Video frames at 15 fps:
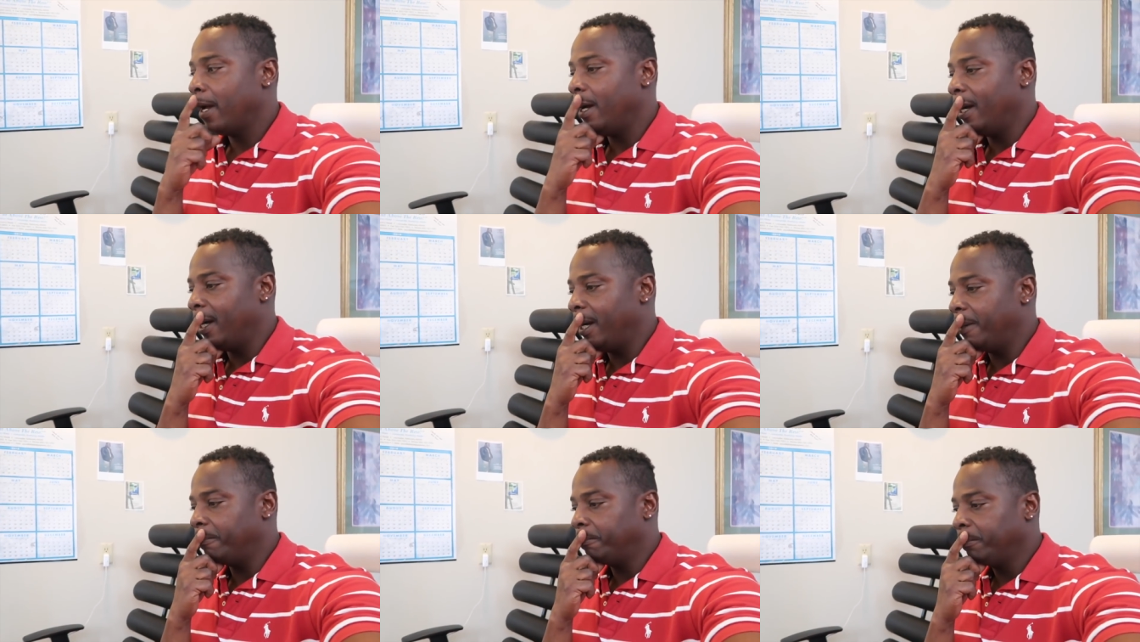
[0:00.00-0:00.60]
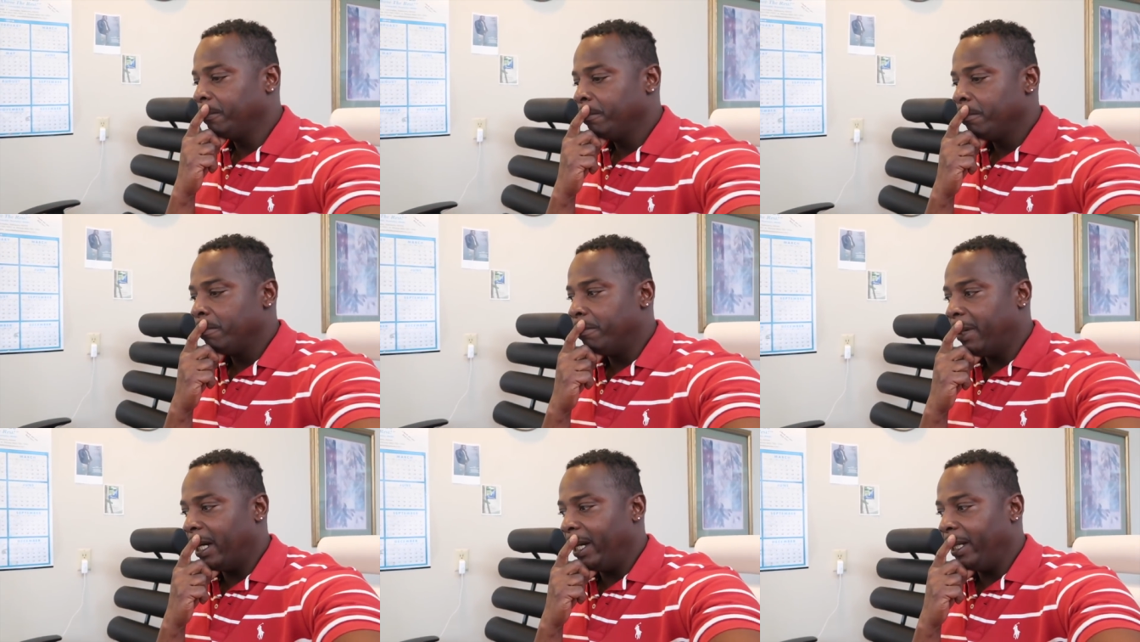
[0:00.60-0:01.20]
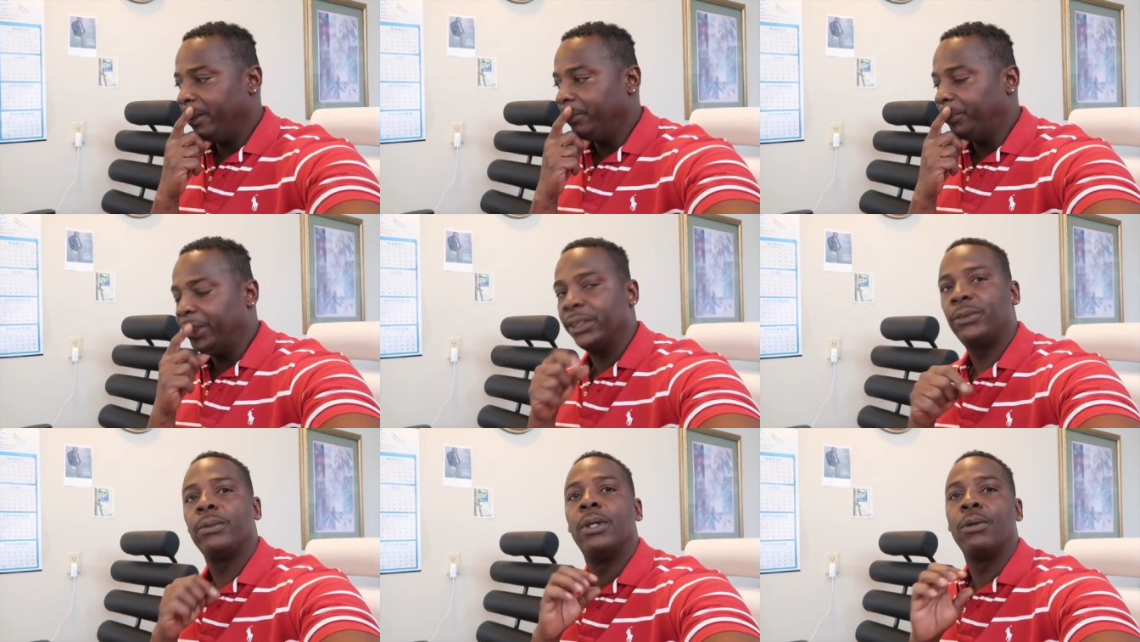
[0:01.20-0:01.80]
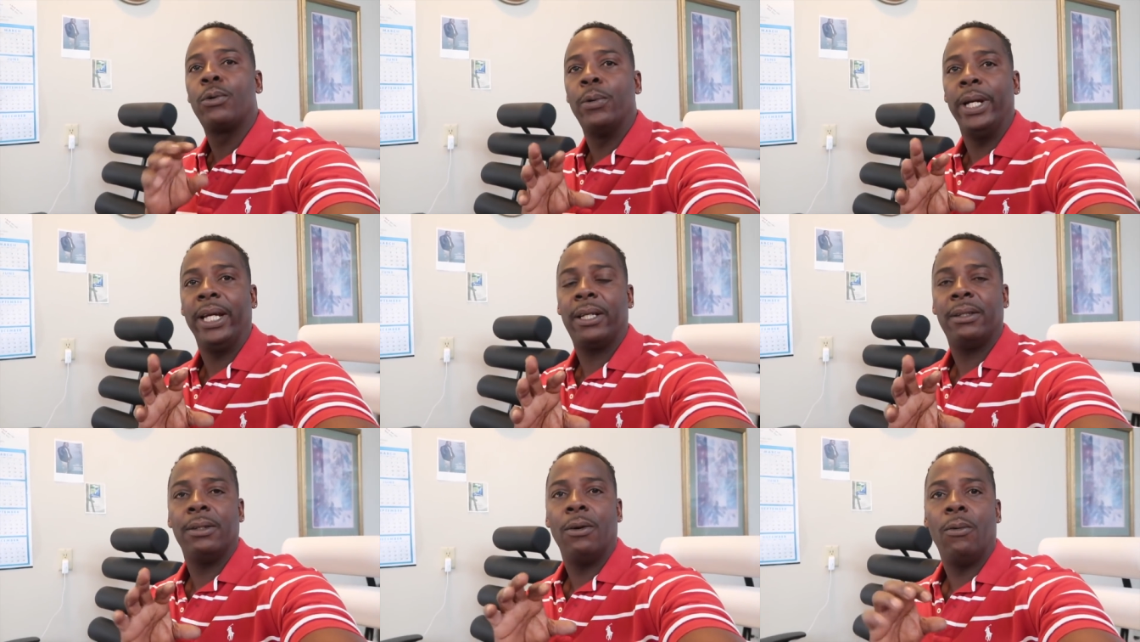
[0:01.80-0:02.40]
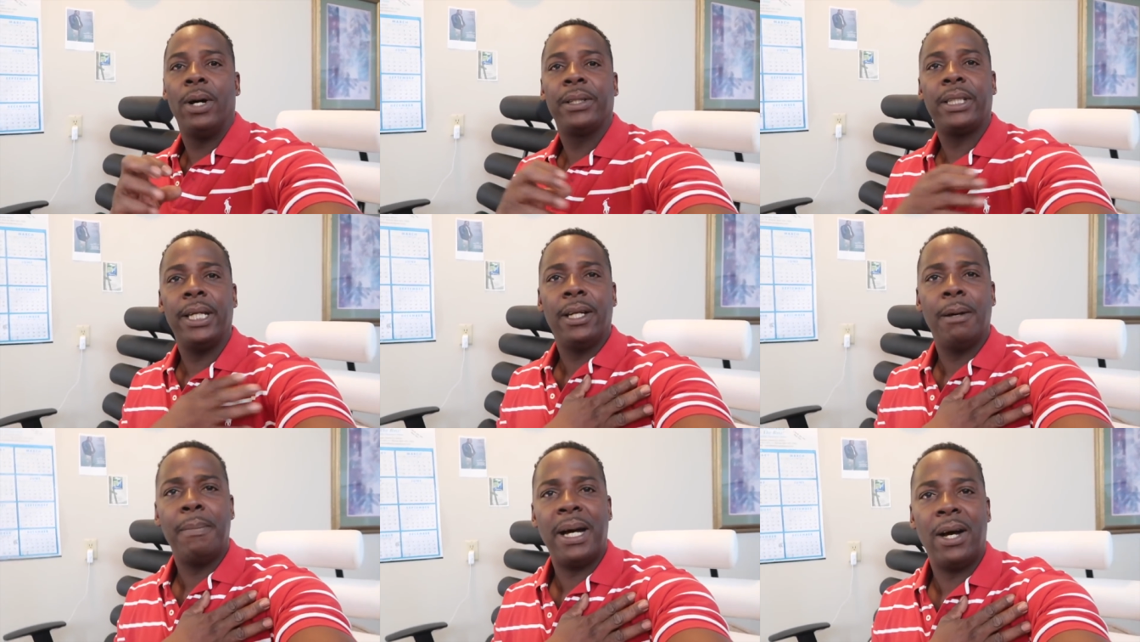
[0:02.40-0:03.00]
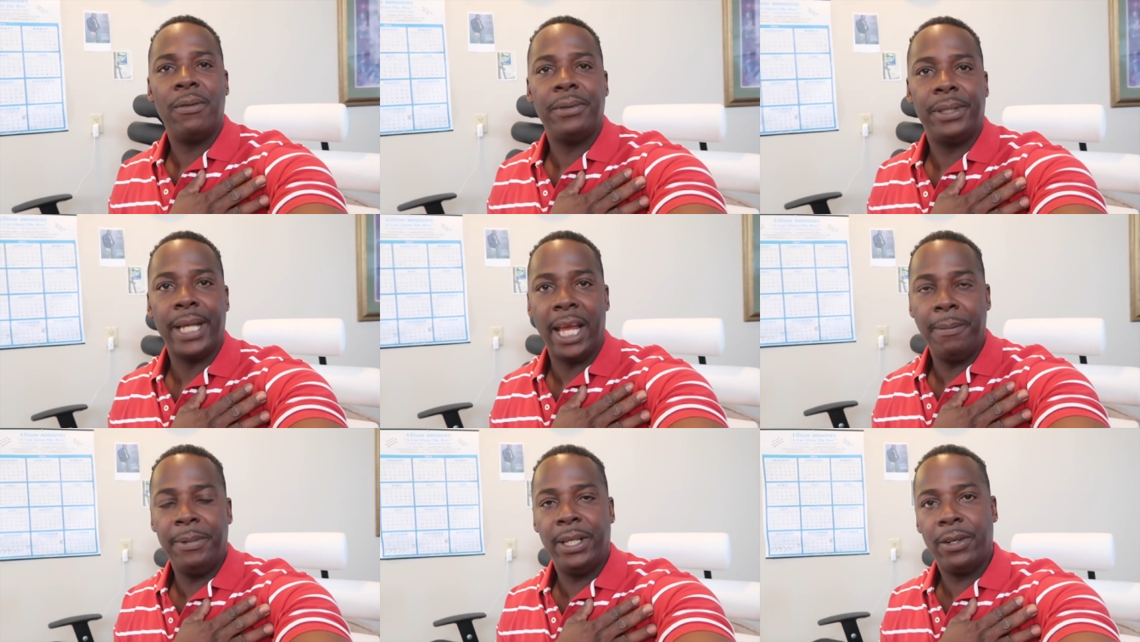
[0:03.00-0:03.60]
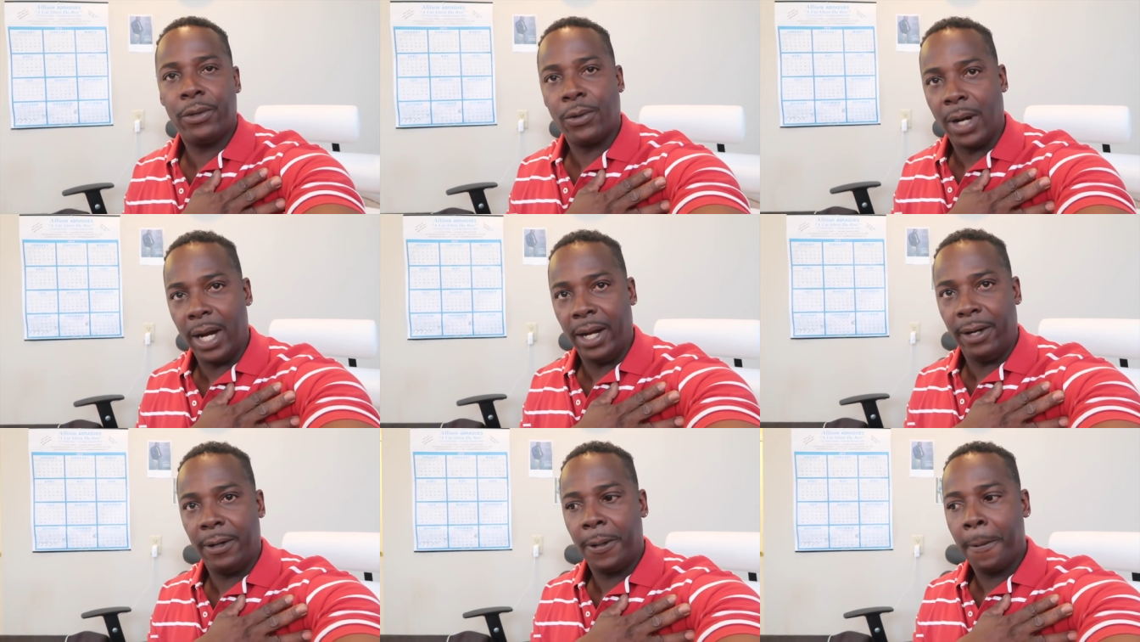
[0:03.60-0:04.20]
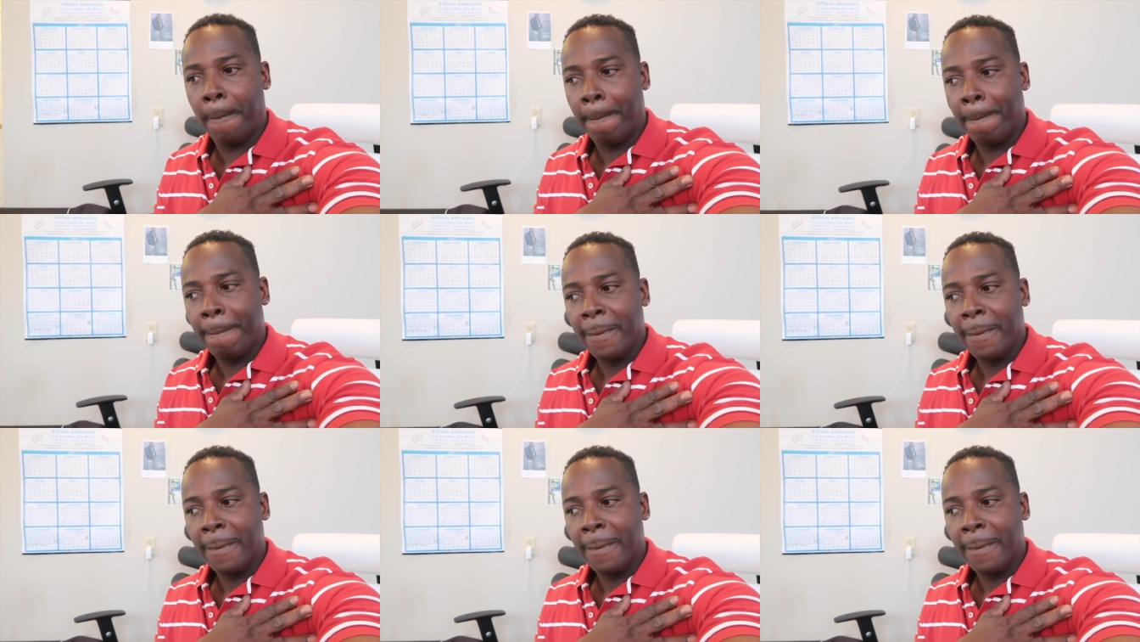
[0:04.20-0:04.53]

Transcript: Um, but just real quick, one thing about Damion Cryer,